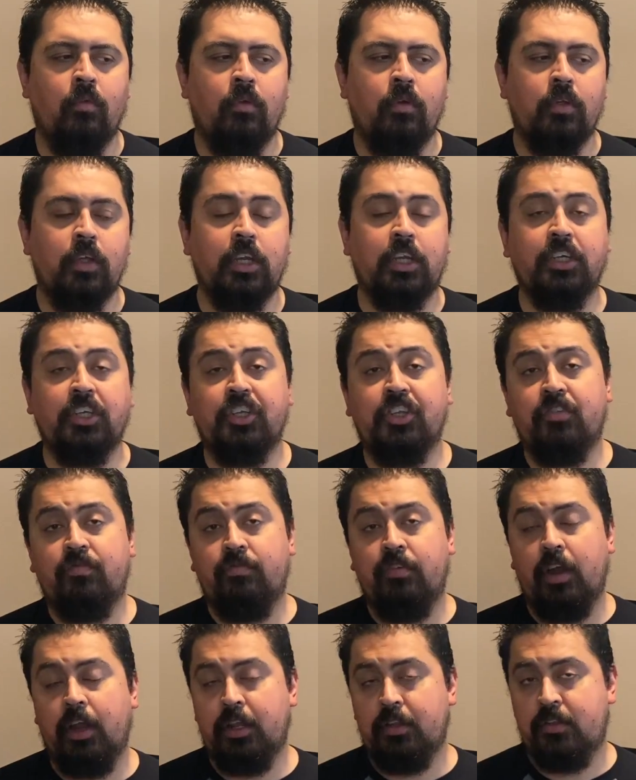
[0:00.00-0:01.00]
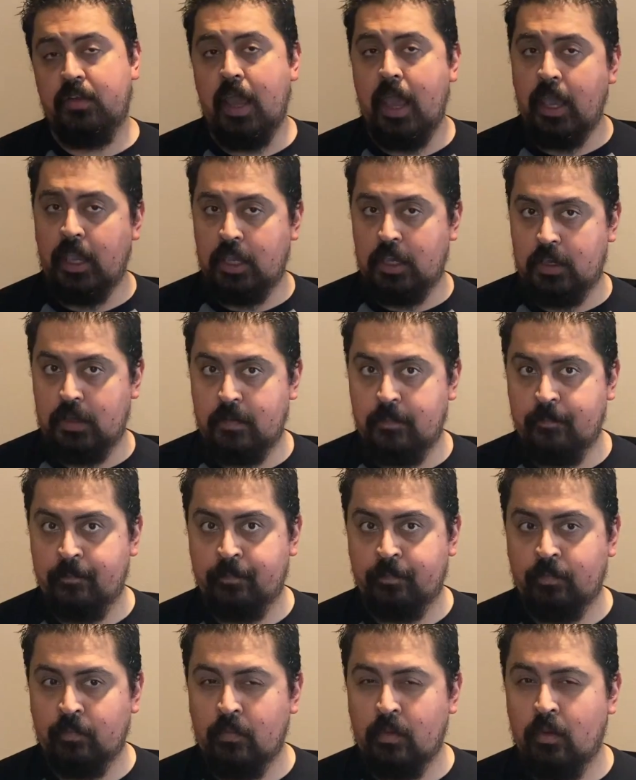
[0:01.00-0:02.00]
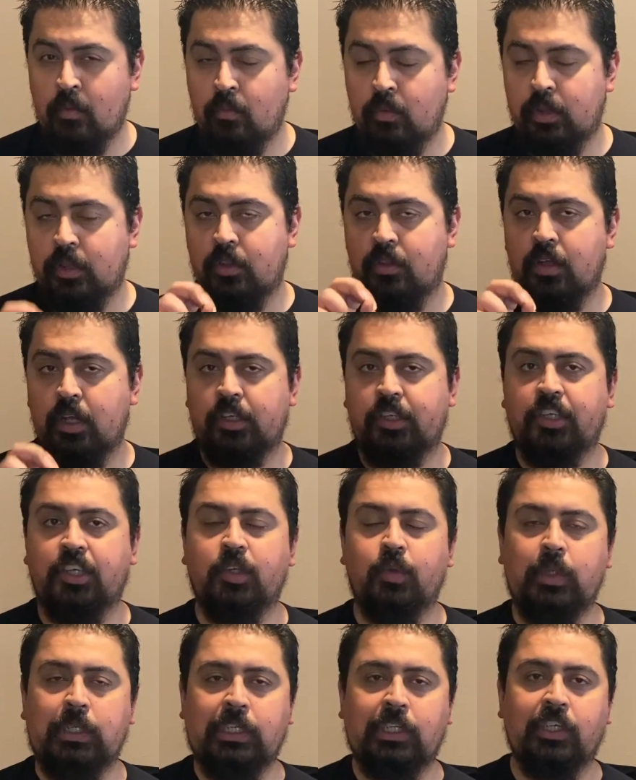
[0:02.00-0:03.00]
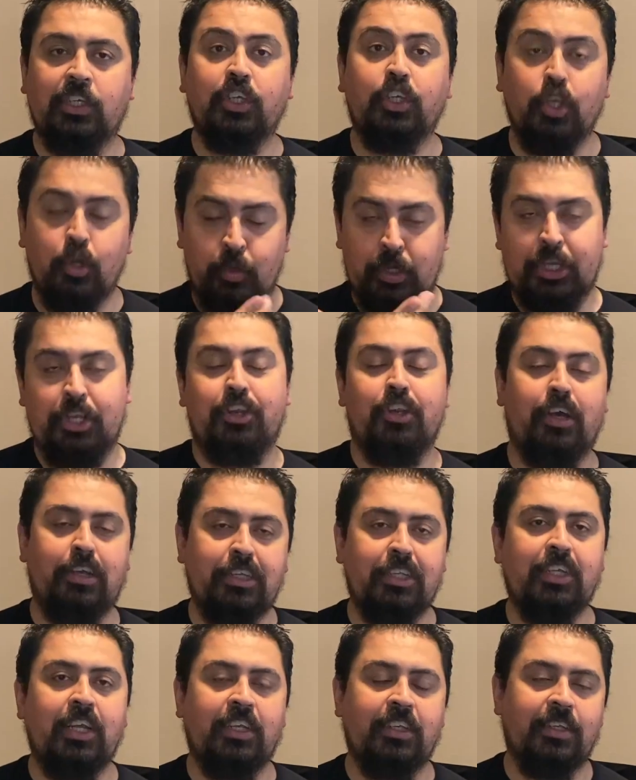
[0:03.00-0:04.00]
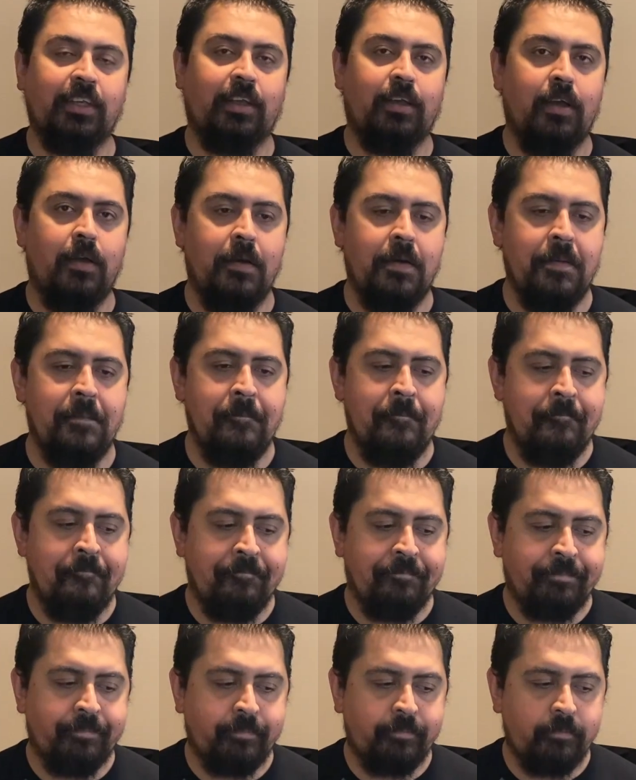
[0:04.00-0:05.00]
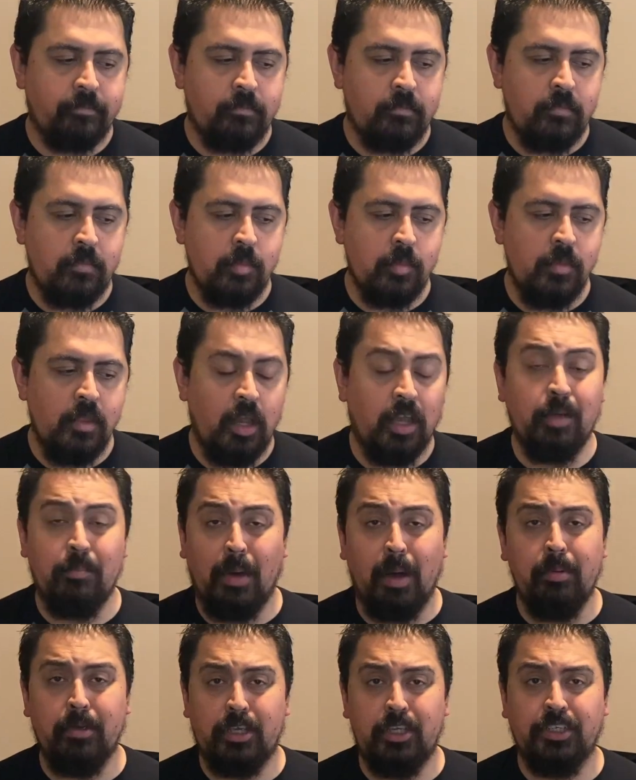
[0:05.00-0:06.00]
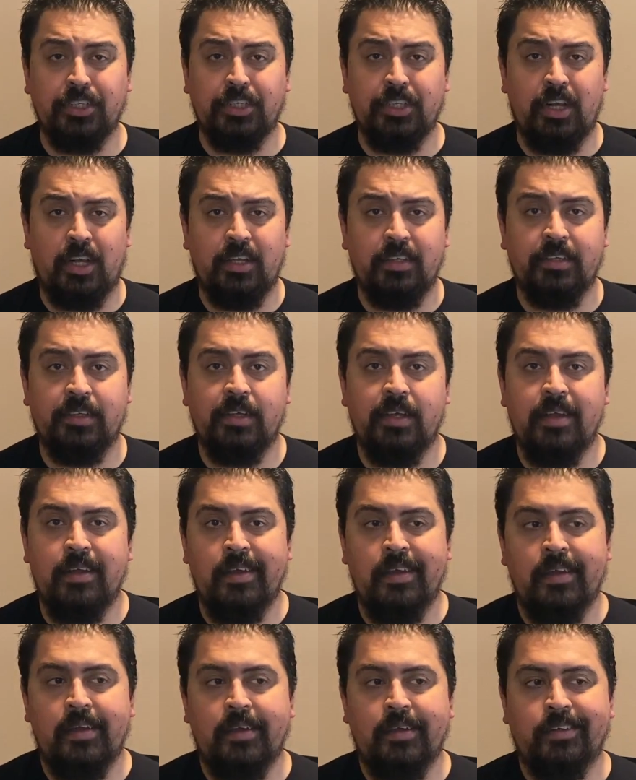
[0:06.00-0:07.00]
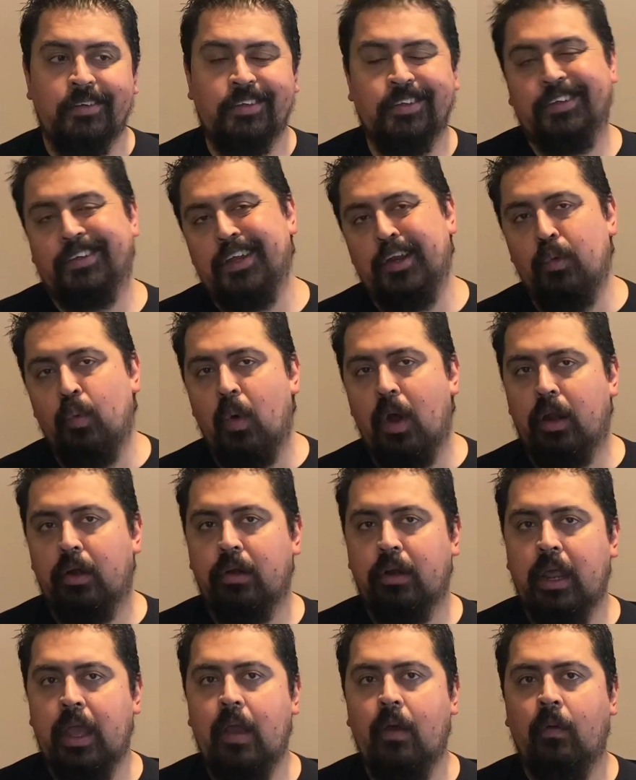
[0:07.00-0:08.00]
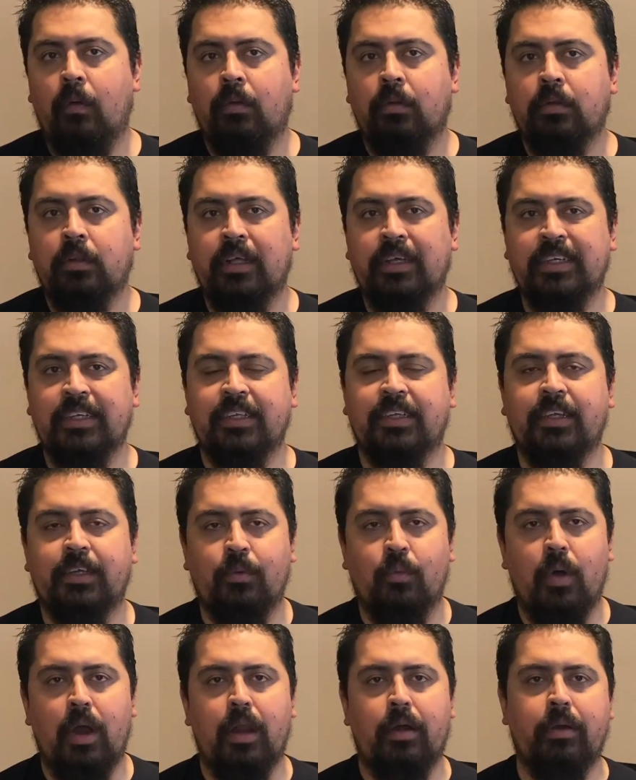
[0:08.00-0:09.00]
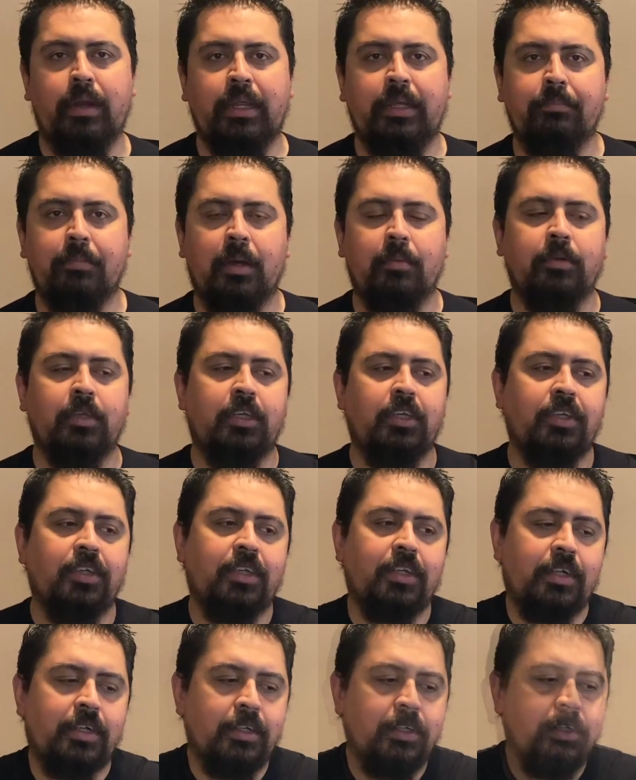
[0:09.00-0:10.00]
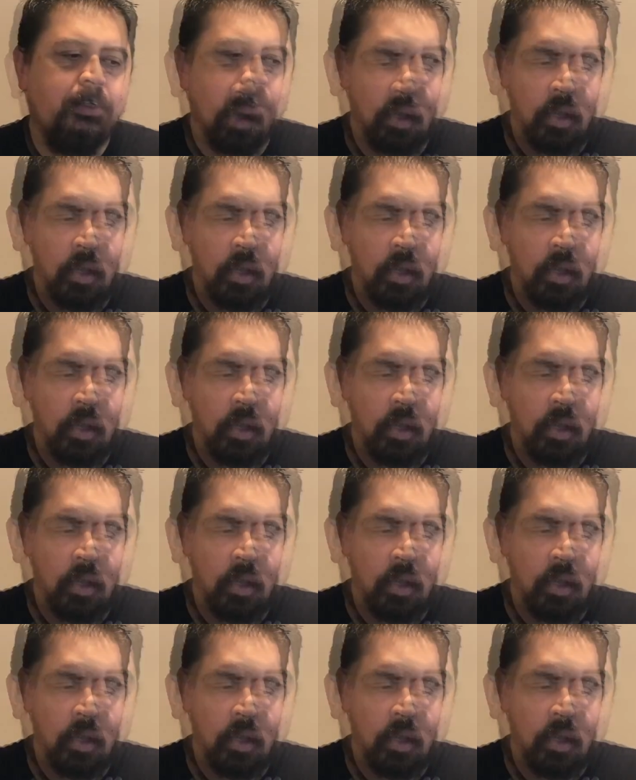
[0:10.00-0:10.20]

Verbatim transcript: It is very tangy with a touch of sweetness. So it does taste like a barbecue sauce. Just kind of watered down. Like, it's like a watery barbecue sauce.